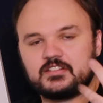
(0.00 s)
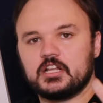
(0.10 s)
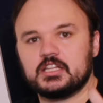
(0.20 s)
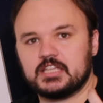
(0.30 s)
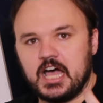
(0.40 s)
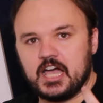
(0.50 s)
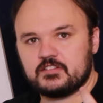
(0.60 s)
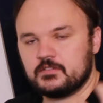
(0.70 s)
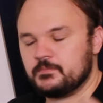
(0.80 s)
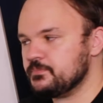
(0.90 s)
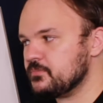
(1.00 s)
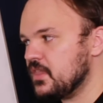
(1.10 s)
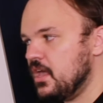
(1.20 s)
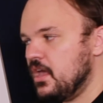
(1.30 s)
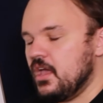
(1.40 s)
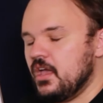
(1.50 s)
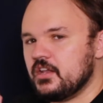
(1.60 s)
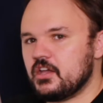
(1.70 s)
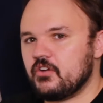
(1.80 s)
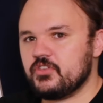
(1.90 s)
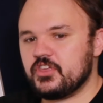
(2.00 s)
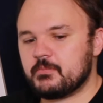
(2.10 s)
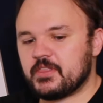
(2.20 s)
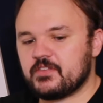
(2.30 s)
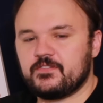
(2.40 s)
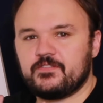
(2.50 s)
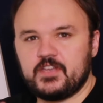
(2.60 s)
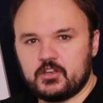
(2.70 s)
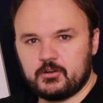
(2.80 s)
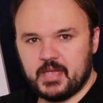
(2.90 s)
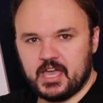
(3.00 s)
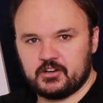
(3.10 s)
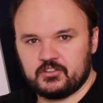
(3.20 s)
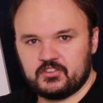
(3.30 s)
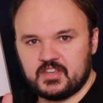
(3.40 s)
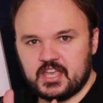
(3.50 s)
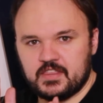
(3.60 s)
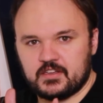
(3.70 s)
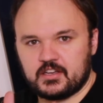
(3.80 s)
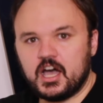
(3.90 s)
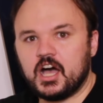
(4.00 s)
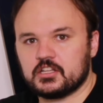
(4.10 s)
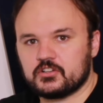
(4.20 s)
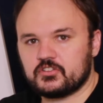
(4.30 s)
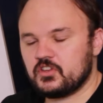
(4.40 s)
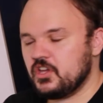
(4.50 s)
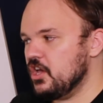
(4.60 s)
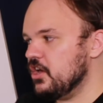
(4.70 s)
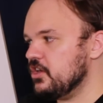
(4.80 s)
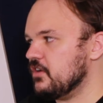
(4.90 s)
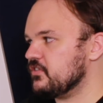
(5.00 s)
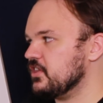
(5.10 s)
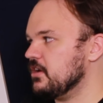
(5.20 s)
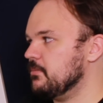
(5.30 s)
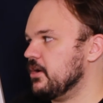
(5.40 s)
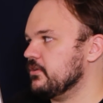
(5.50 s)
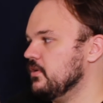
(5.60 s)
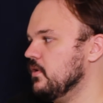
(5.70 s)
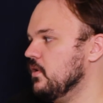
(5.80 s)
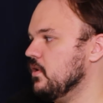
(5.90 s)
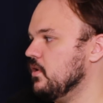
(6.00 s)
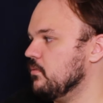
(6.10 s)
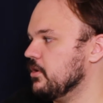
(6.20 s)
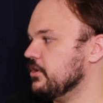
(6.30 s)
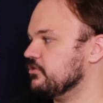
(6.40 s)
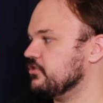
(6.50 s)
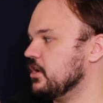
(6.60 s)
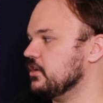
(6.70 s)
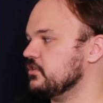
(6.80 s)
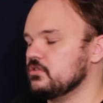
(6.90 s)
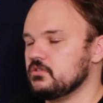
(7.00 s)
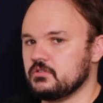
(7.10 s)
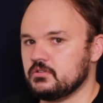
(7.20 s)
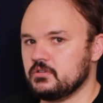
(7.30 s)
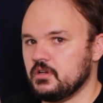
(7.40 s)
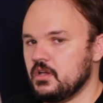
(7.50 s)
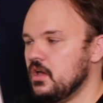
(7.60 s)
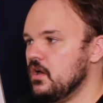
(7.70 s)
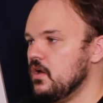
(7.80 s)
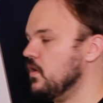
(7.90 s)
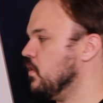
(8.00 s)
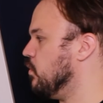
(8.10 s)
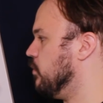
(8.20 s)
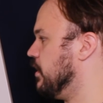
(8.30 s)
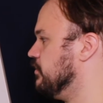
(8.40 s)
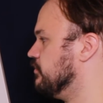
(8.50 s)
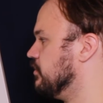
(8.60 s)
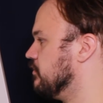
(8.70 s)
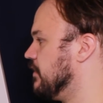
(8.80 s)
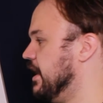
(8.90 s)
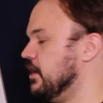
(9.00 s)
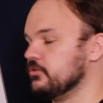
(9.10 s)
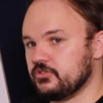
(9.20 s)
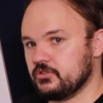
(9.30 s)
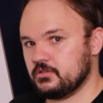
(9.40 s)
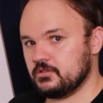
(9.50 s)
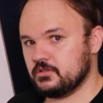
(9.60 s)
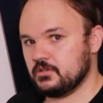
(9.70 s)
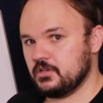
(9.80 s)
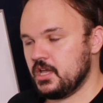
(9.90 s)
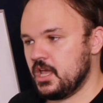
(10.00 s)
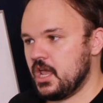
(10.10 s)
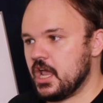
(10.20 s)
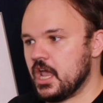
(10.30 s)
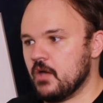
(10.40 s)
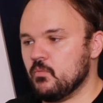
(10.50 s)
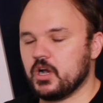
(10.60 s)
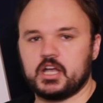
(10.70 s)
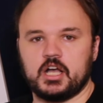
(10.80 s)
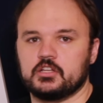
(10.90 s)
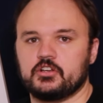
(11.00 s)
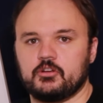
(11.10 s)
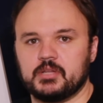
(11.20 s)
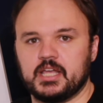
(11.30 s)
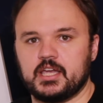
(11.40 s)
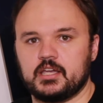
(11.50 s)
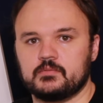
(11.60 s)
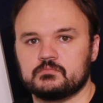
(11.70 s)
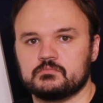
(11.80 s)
still a lot. Now, if you think about the finger patterns and the colors, you have to think about where you start, where you turn around, and what color you're playing.